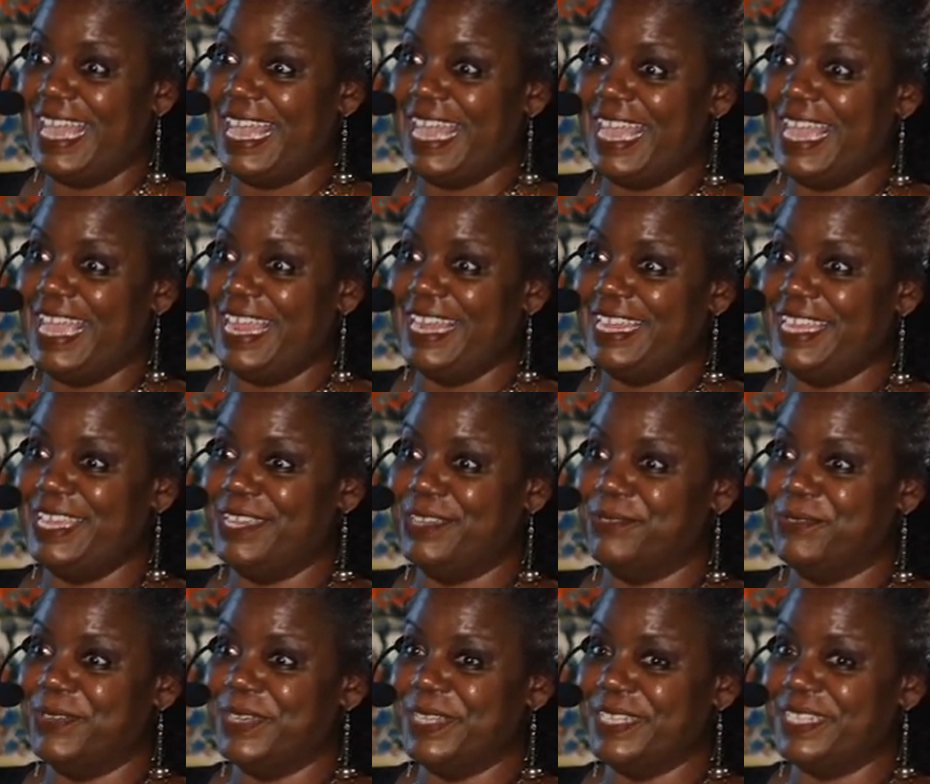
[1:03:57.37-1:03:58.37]
And it
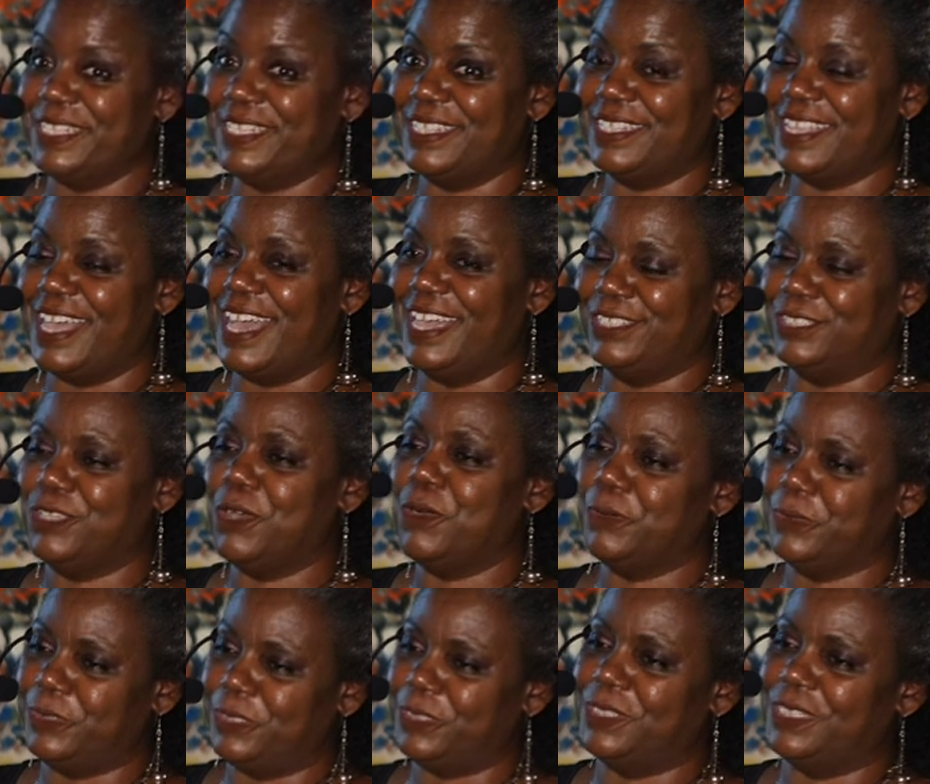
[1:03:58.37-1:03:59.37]
was, I
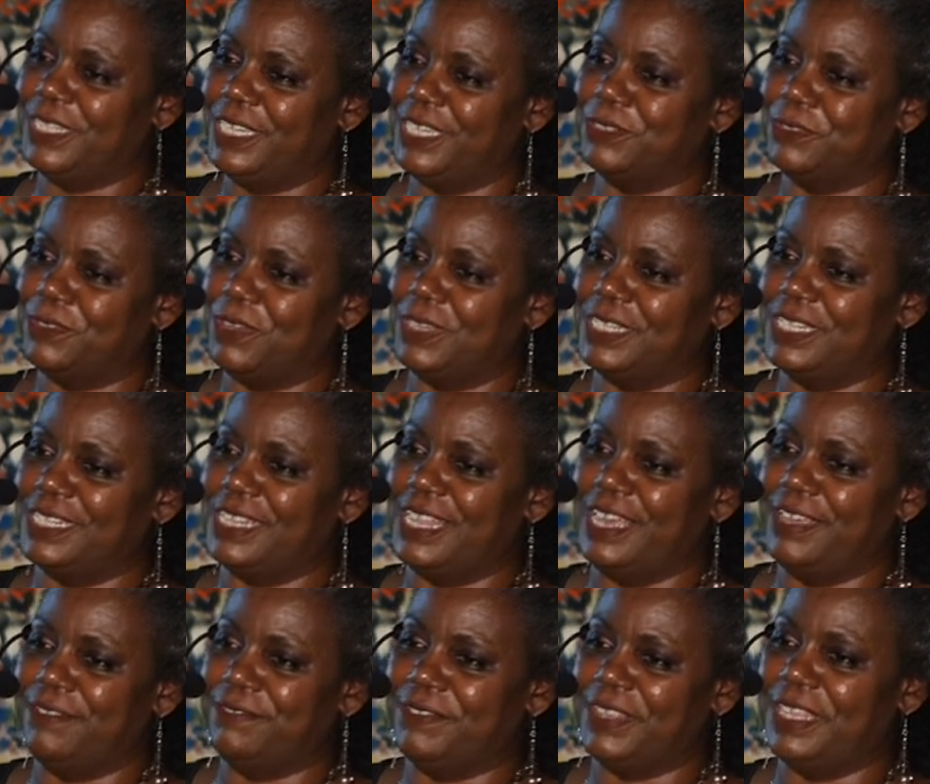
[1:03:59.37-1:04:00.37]
told her later on in
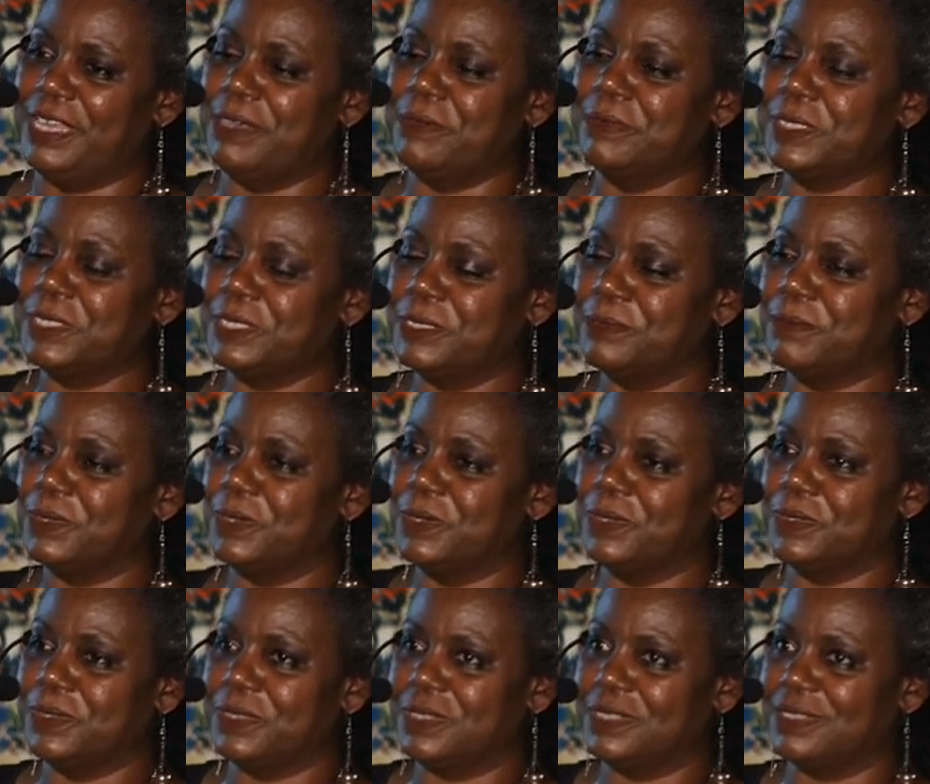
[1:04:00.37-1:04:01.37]
life that I was the
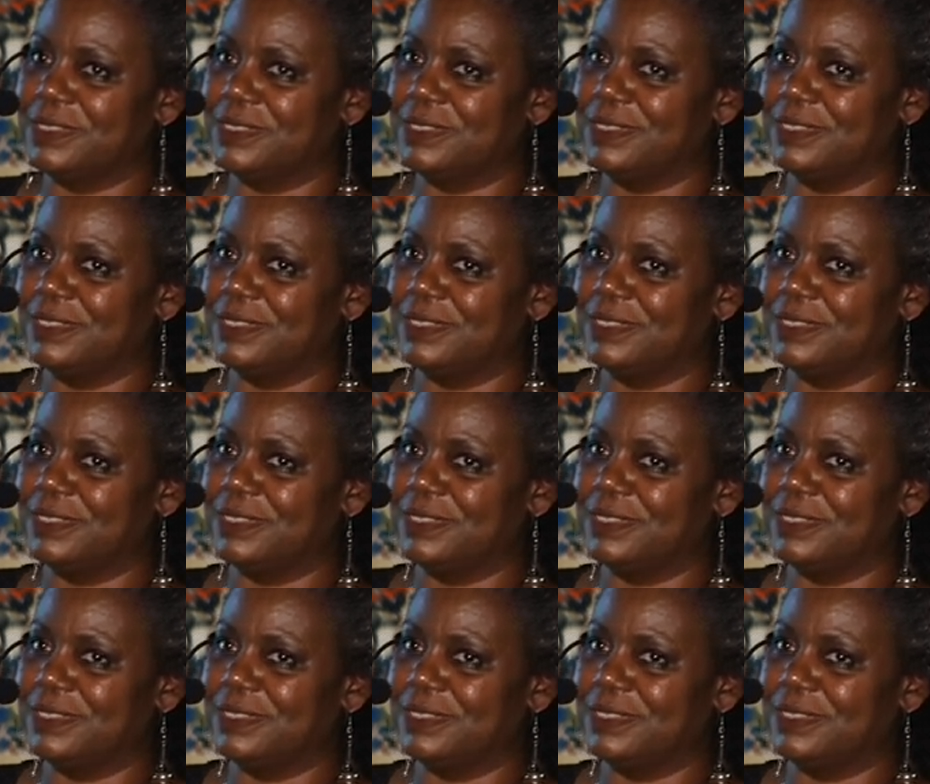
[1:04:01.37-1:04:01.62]
most,